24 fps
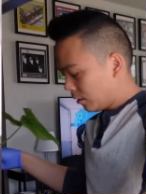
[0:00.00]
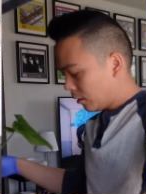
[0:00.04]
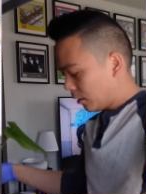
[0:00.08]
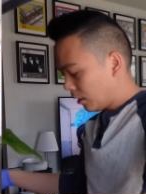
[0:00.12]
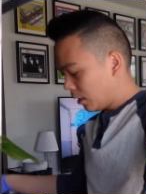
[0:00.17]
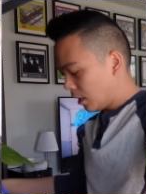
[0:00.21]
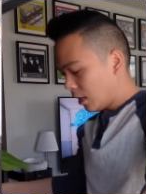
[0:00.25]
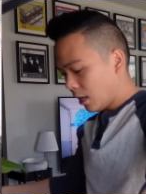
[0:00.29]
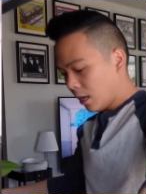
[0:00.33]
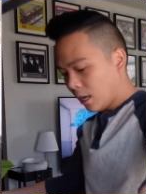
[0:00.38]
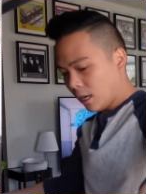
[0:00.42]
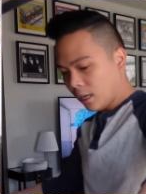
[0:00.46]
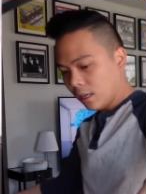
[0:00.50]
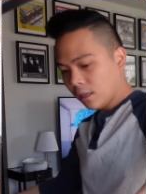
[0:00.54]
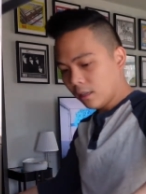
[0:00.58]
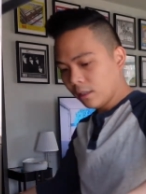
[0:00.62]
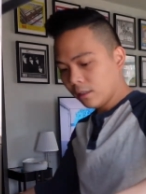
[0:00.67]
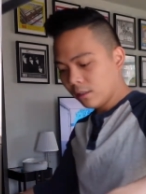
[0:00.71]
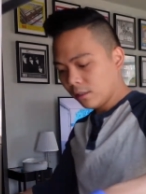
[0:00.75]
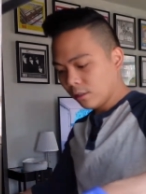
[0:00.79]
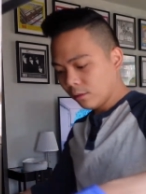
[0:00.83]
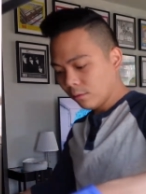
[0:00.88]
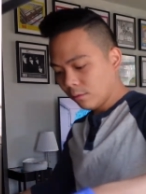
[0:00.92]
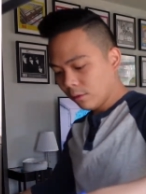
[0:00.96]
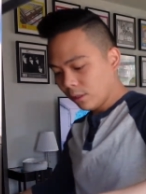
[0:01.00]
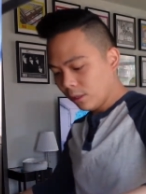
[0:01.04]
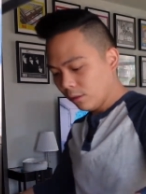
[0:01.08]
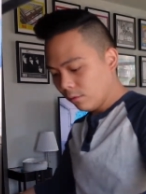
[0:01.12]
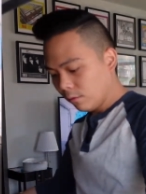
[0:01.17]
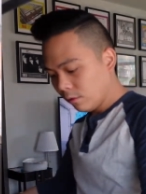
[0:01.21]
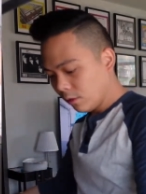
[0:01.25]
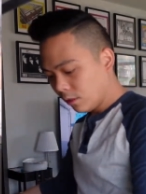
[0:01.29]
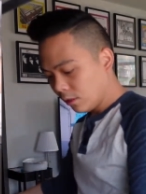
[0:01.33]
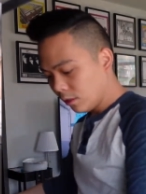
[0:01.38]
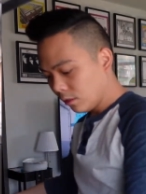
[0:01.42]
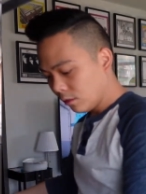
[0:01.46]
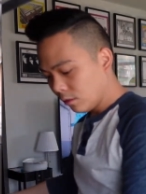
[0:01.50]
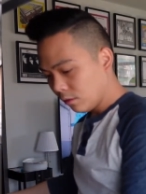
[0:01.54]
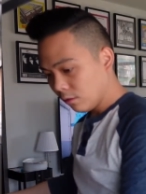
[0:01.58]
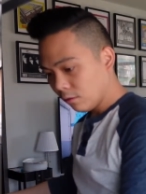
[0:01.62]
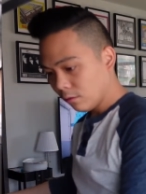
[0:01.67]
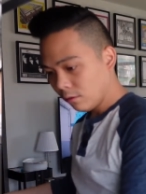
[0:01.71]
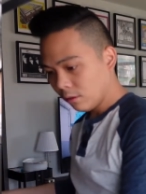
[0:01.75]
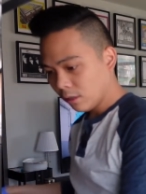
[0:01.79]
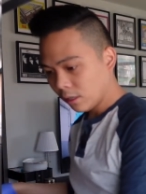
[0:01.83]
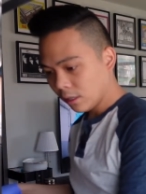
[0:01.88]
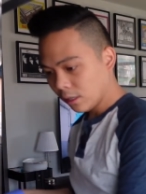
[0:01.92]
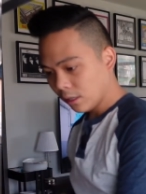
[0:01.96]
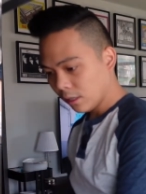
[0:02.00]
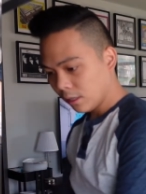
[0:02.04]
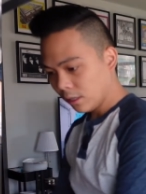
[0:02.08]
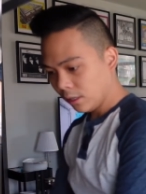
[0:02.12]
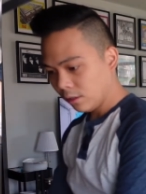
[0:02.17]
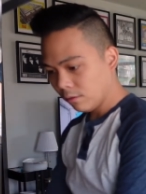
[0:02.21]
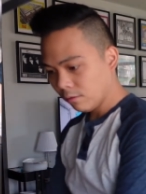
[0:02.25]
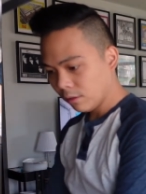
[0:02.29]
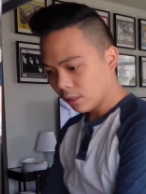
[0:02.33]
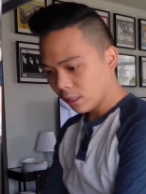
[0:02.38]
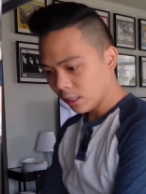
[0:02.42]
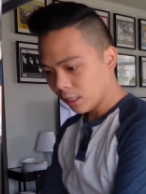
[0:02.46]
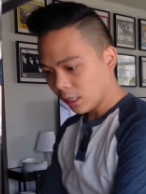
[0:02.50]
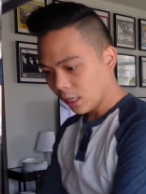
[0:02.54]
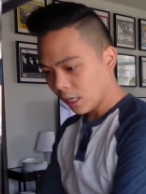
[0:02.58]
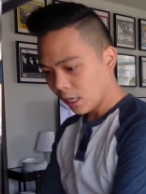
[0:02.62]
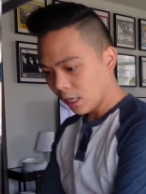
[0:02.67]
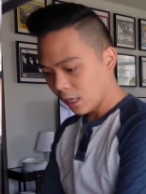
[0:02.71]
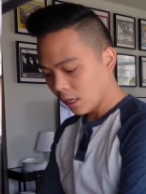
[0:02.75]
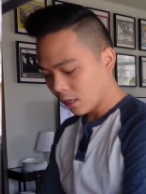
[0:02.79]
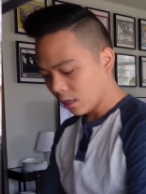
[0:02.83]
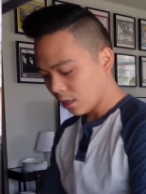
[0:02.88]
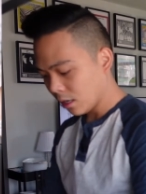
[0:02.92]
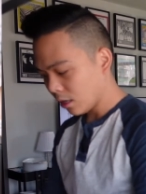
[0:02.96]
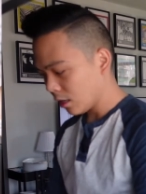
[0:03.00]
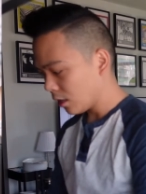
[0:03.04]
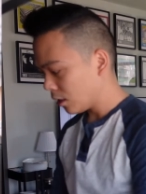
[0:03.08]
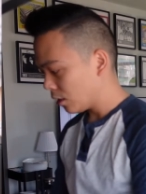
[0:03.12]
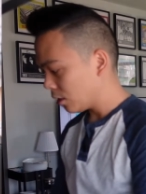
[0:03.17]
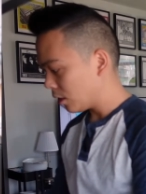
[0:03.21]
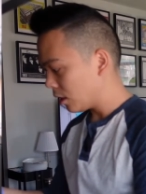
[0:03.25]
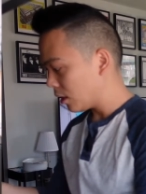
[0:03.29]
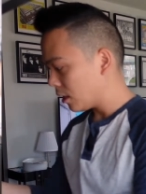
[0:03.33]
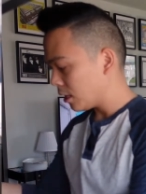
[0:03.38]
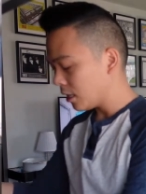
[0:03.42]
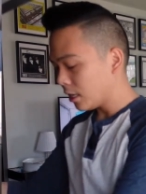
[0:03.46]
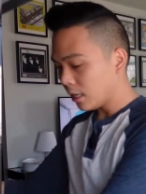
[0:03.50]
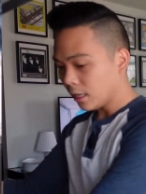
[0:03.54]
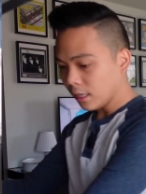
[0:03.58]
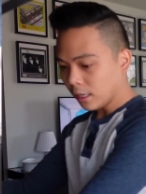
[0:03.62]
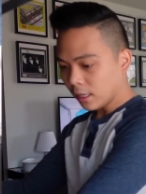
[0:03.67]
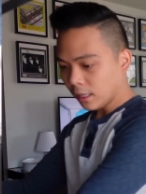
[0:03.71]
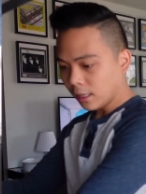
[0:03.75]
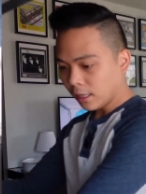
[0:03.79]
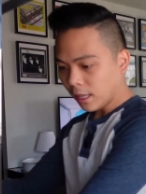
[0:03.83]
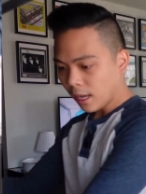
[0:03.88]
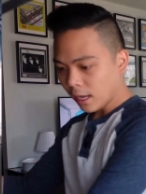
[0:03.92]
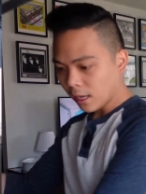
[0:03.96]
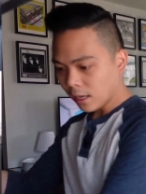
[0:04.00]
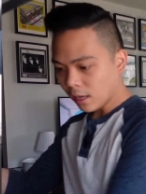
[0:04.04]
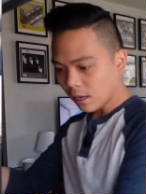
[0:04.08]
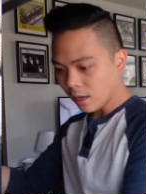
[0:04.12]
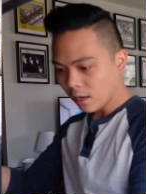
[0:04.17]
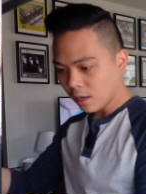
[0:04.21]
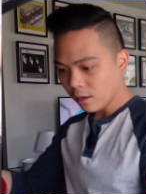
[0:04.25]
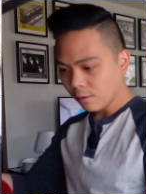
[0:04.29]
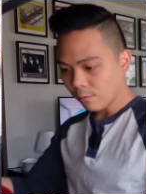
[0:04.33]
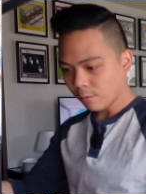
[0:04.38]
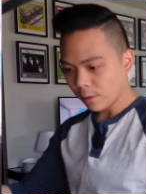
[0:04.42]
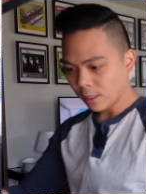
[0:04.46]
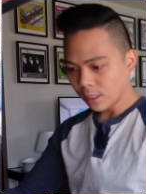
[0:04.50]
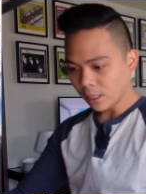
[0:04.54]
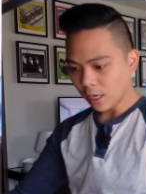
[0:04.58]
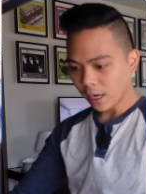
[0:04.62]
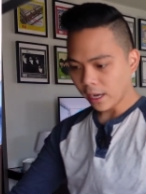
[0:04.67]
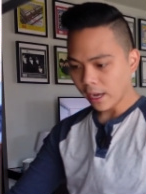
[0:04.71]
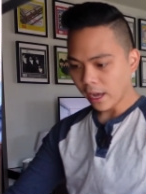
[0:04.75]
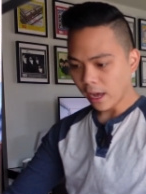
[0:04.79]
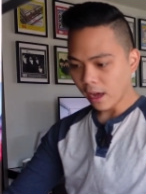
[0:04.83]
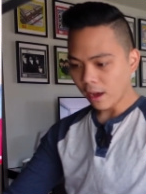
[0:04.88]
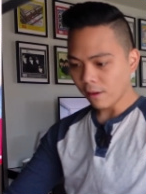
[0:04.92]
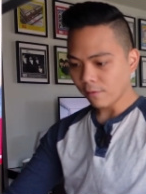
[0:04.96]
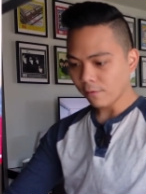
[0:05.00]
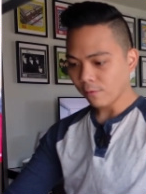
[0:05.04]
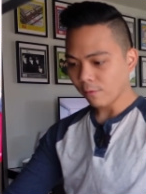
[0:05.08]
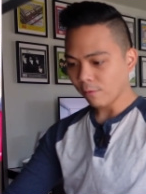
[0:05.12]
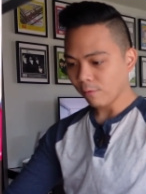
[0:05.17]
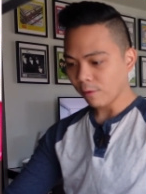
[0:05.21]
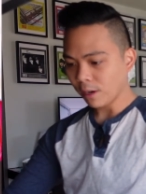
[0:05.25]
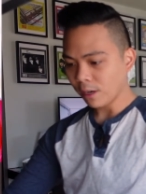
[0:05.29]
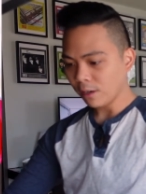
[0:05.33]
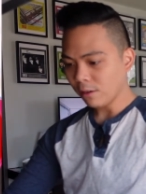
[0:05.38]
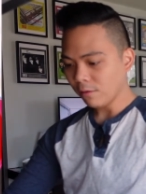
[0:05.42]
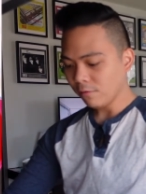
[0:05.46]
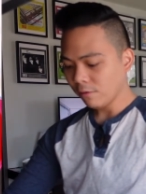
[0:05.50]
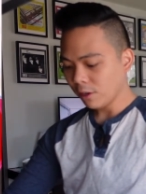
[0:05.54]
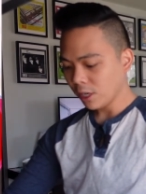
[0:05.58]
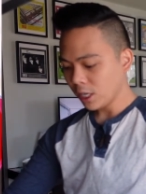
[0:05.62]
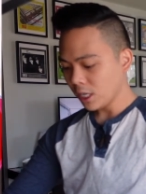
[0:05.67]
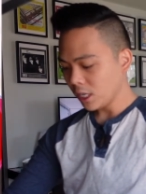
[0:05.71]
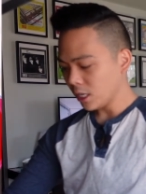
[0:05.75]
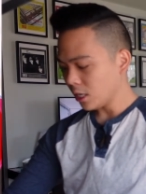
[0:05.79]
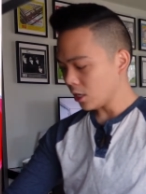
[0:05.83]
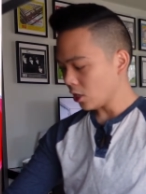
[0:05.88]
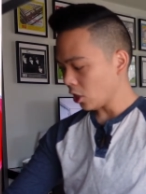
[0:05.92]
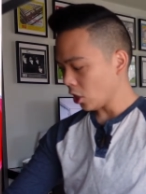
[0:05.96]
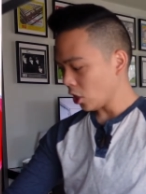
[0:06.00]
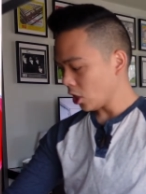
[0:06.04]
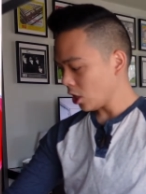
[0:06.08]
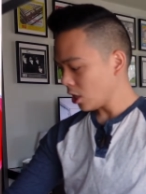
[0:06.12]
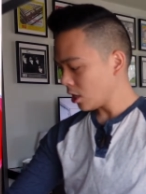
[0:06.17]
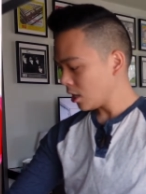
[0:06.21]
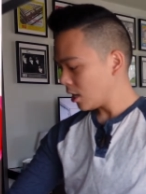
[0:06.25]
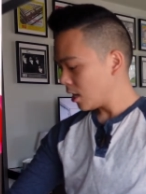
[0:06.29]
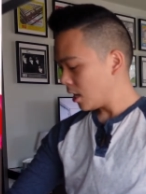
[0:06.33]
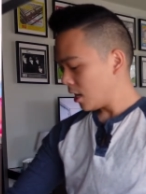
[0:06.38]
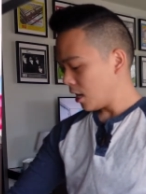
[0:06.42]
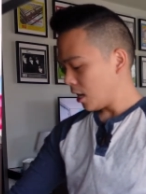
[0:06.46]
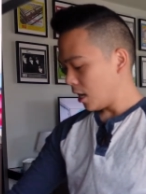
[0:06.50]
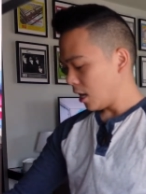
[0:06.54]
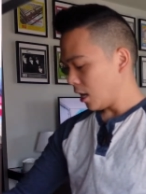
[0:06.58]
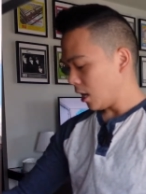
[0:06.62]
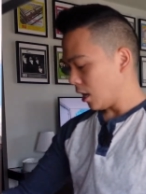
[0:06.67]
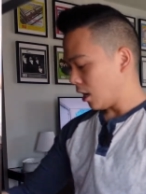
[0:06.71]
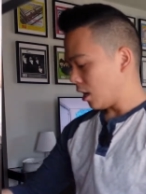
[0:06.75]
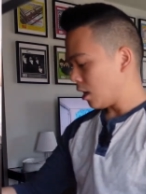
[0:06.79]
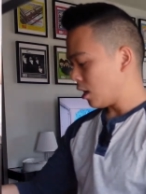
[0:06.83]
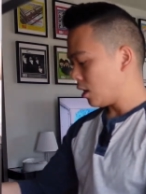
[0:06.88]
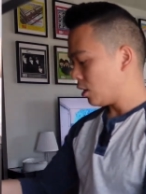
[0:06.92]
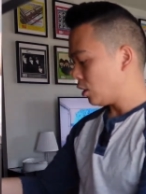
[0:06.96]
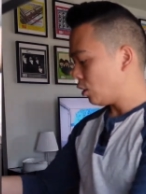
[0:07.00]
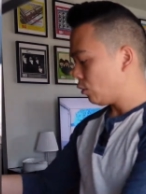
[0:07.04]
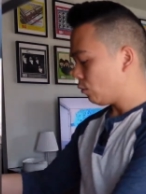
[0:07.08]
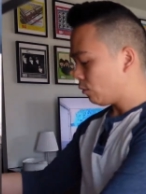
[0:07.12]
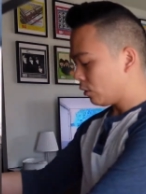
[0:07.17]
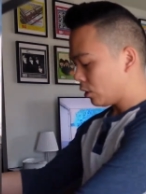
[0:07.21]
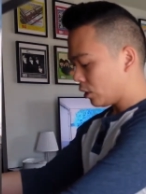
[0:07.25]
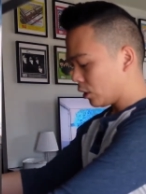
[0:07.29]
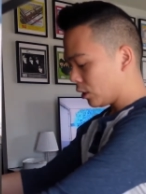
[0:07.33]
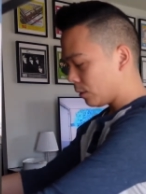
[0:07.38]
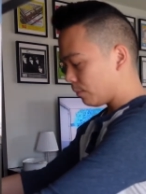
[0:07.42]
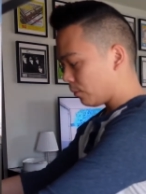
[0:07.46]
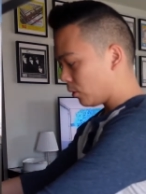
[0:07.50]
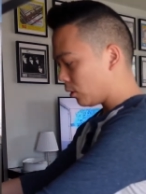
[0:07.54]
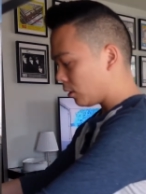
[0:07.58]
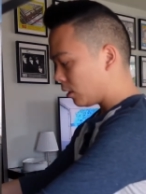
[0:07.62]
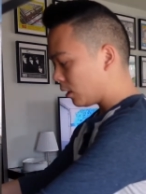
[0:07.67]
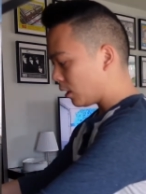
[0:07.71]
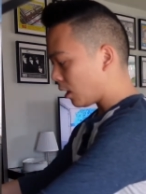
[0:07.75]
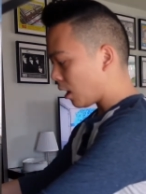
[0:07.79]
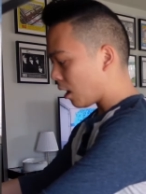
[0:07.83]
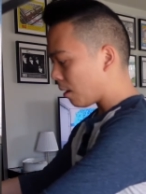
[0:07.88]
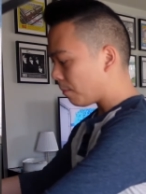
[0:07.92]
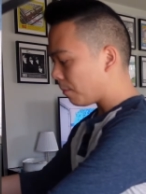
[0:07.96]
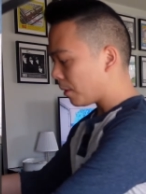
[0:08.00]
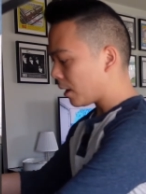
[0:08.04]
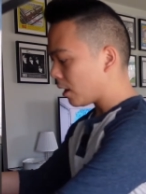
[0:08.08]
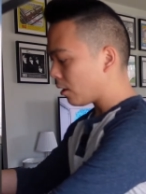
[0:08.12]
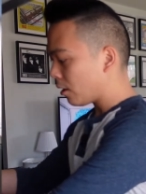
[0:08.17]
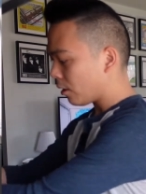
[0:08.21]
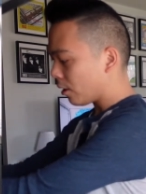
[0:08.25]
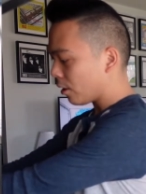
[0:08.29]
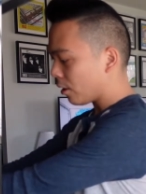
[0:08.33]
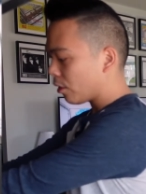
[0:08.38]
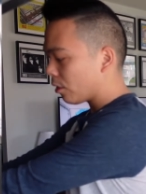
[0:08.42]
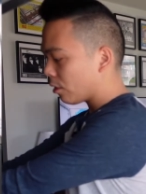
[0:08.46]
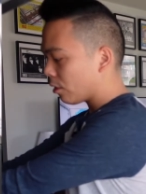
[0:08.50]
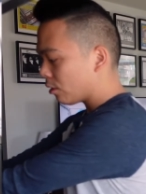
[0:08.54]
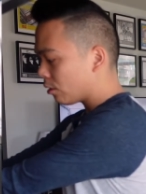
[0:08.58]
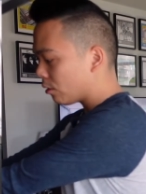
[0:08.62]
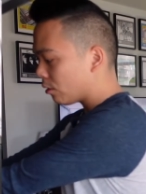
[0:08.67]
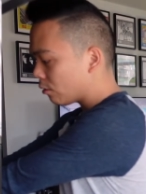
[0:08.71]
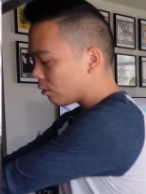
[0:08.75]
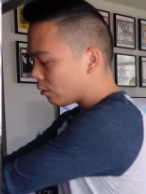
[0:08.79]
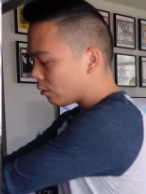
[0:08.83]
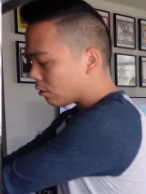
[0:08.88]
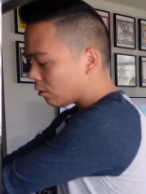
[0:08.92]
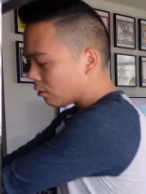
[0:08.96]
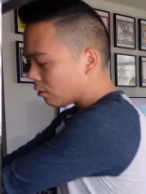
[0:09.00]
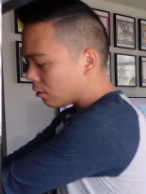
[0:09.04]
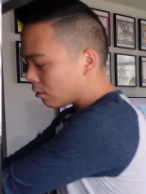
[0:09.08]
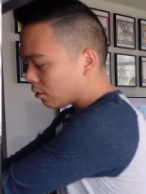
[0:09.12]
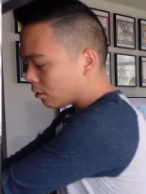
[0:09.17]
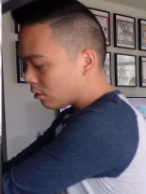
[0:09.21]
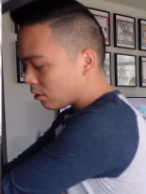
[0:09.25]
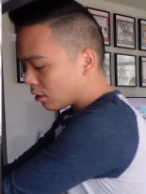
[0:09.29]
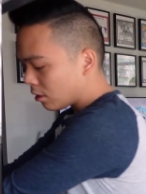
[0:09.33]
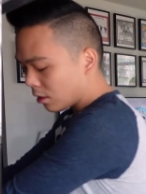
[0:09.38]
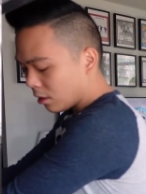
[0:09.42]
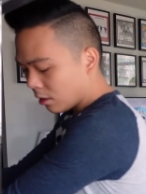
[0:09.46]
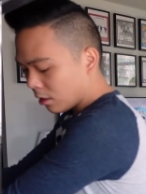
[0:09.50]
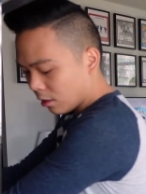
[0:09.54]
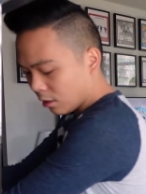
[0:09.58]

Okay, and so what you would do, you would take the leca, which I have right over here, and you would just put about a third